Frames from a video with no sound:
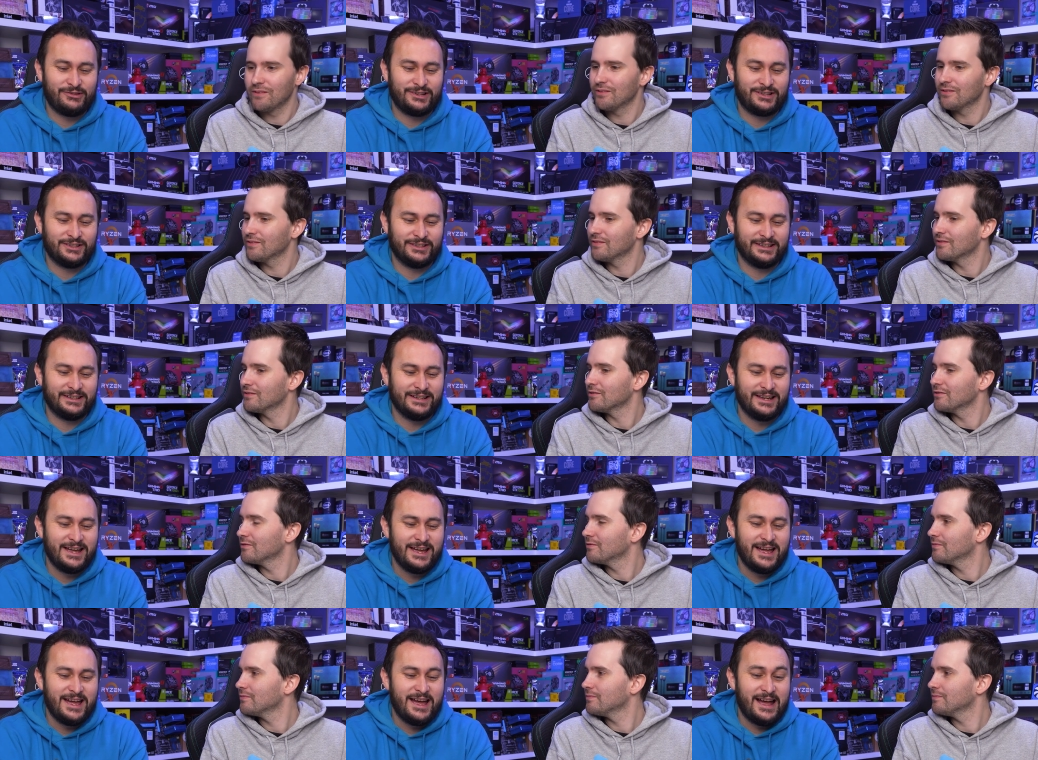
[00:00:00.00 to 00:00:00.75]

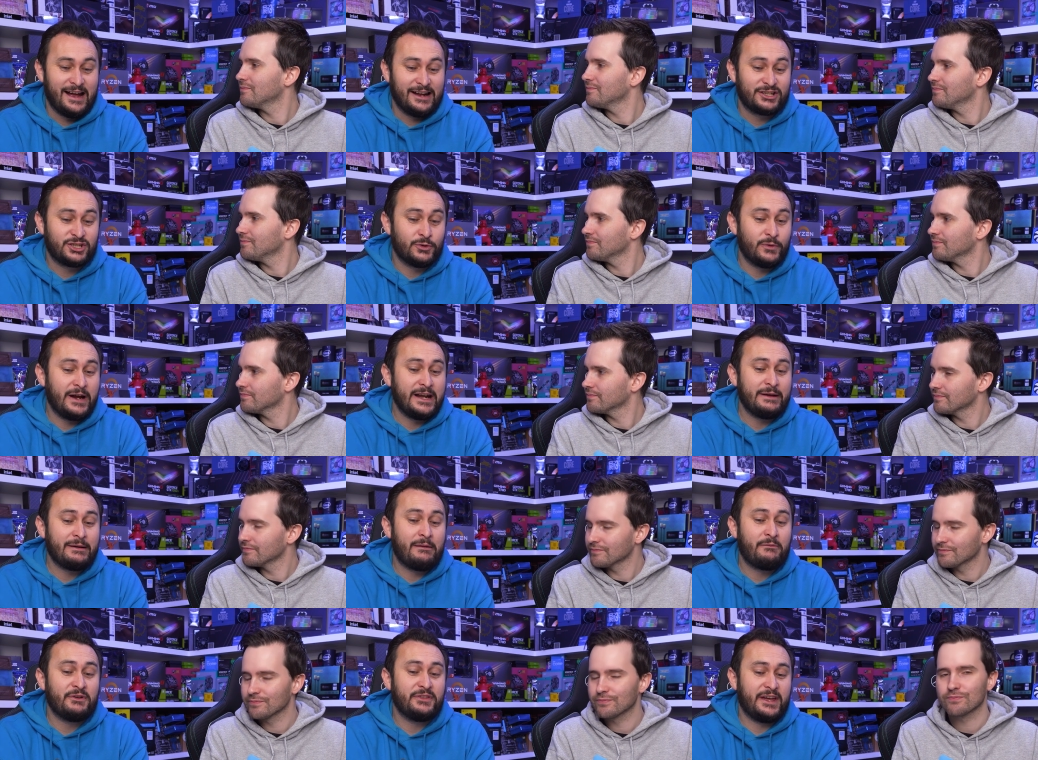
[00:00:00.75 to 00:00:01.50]
Speaker 1: quickly. To
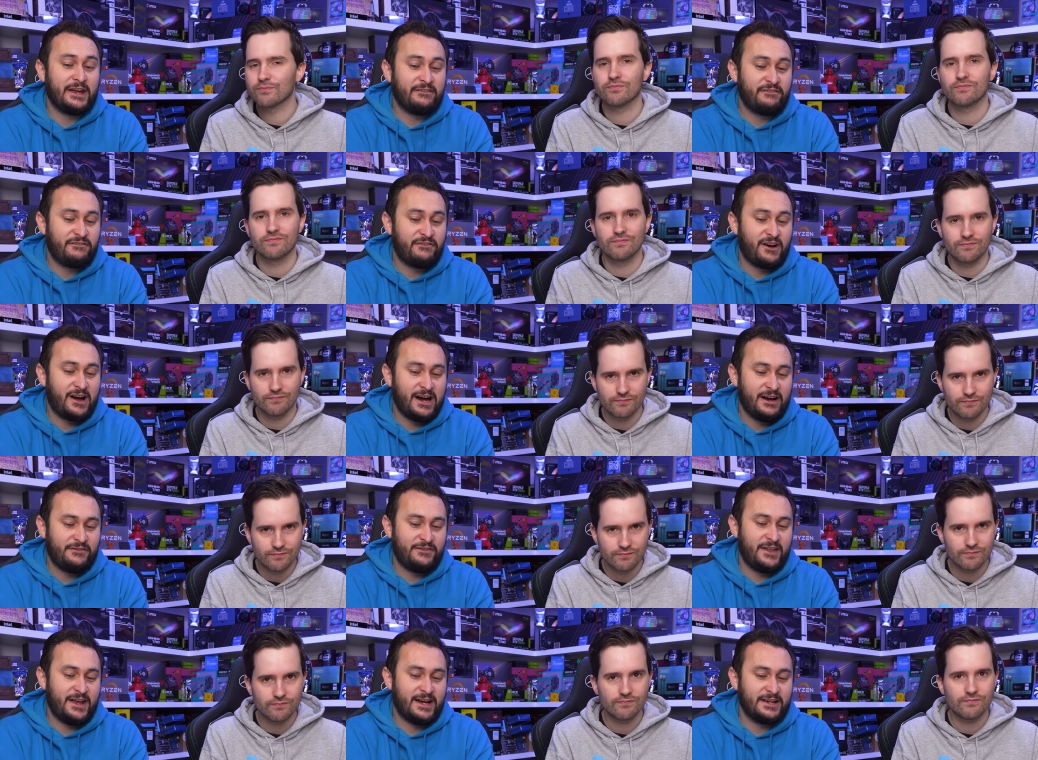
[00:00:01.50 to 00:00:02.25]
anyone with a
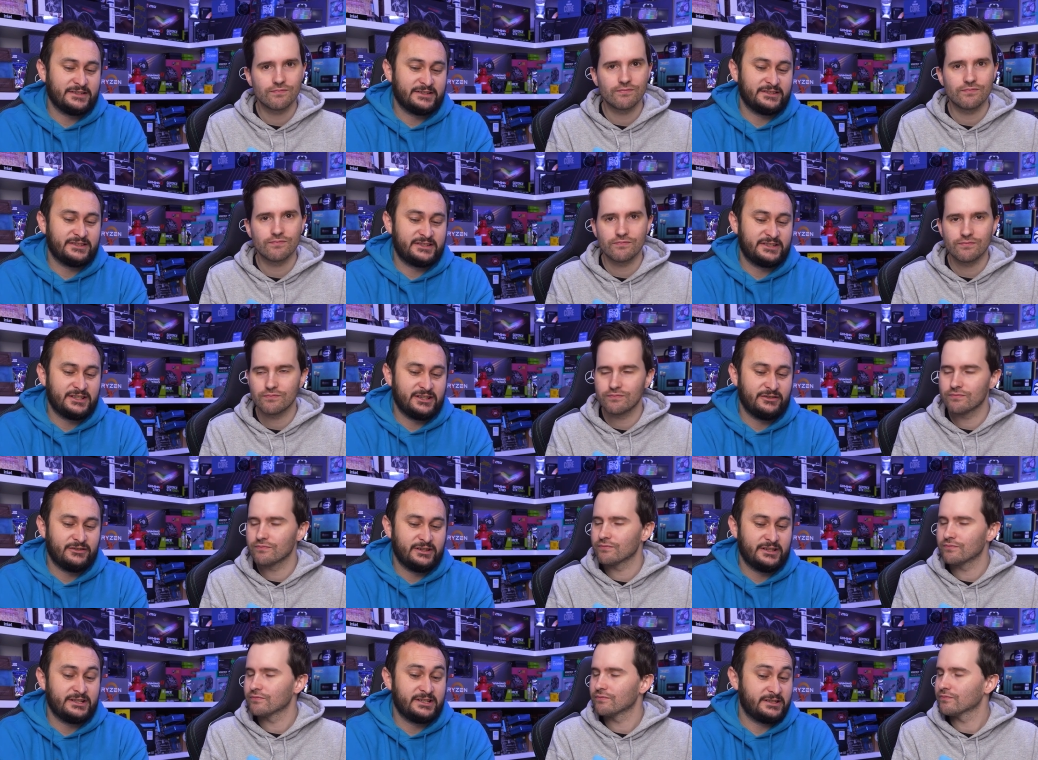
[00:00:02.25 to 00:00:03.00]
5000
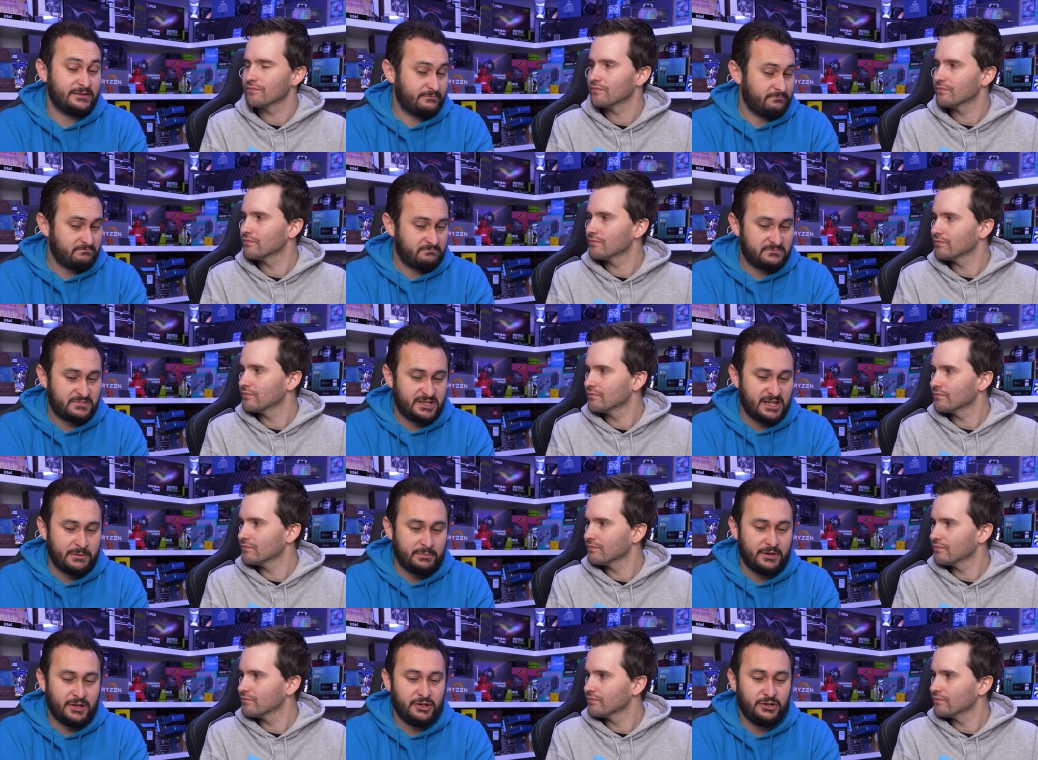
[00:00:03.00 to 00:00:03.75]
series
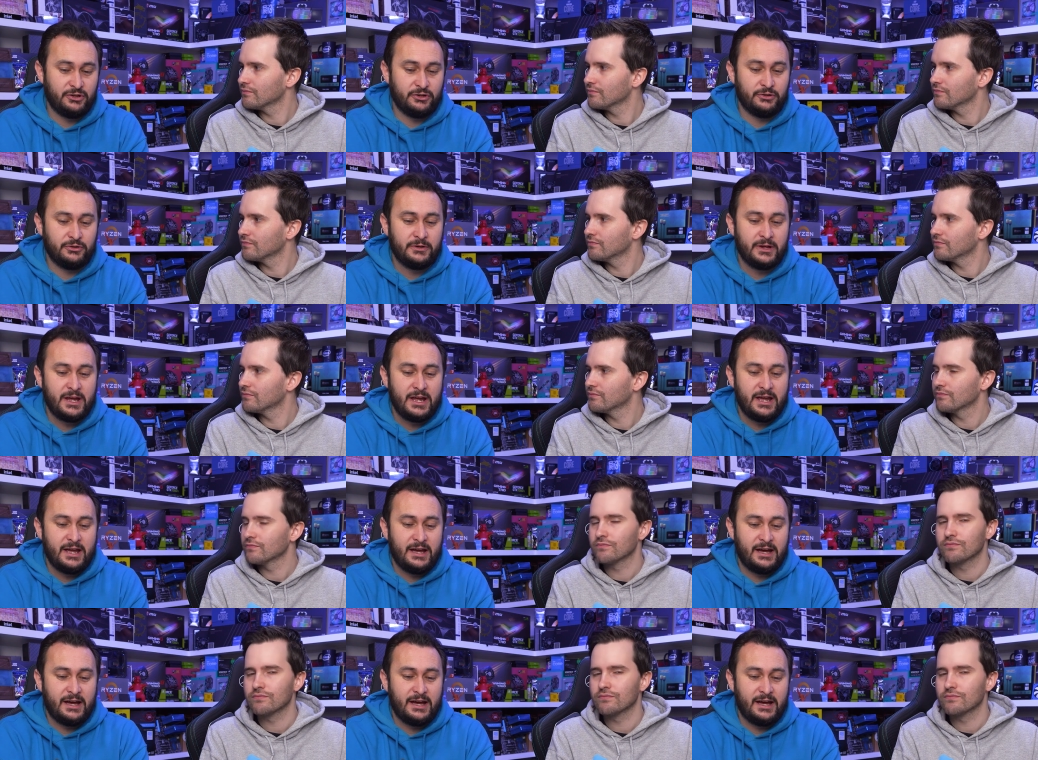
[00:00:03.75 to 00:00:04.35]
CPU,